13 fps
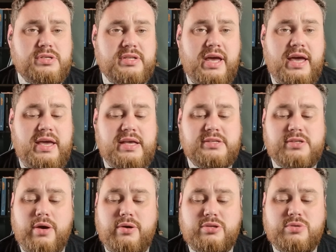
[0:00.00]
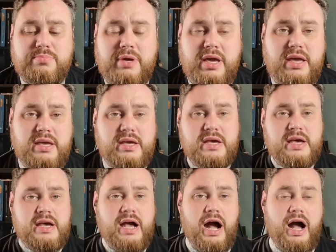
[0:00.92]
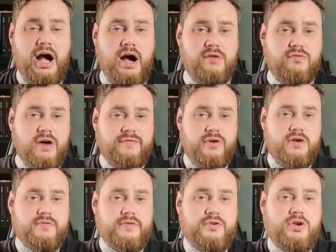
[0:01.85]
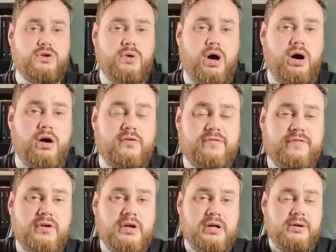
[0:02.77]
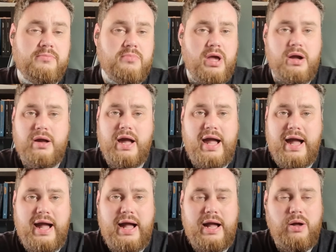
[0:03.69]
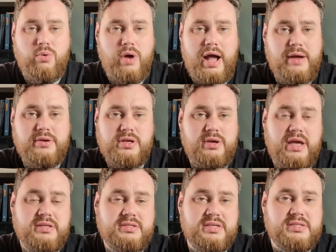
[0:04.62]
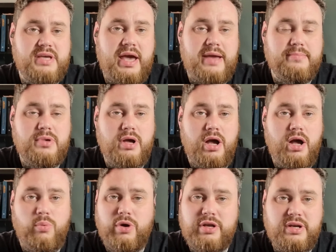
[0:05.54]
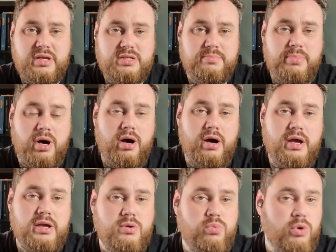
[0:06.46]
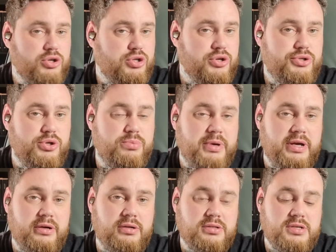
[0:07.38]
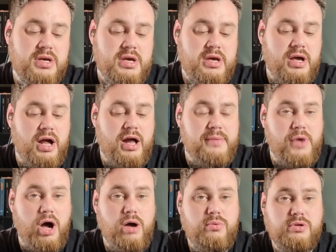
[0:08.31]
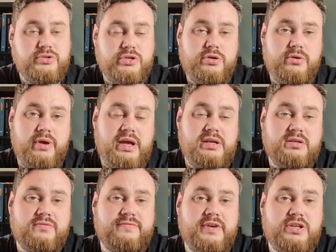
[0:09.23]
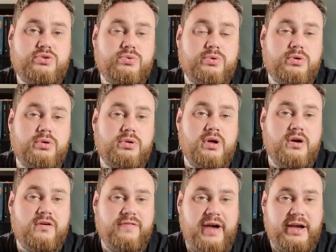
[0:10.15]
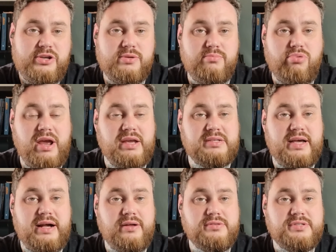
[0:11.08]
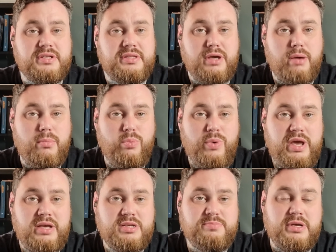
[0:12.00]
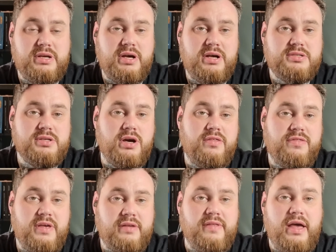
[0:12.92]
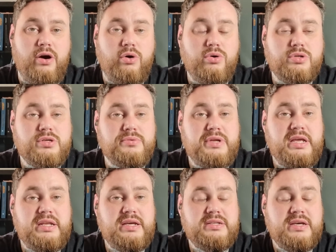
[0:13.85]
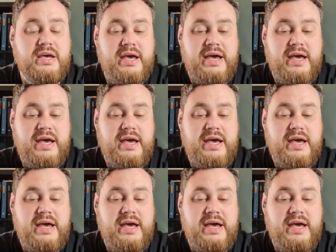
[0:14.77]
today is going to be a rough overview of how do you get into this game? What do you need to buy? What should you build? I will do individual faction breakdowns in the coming weeks because I think they are also needed,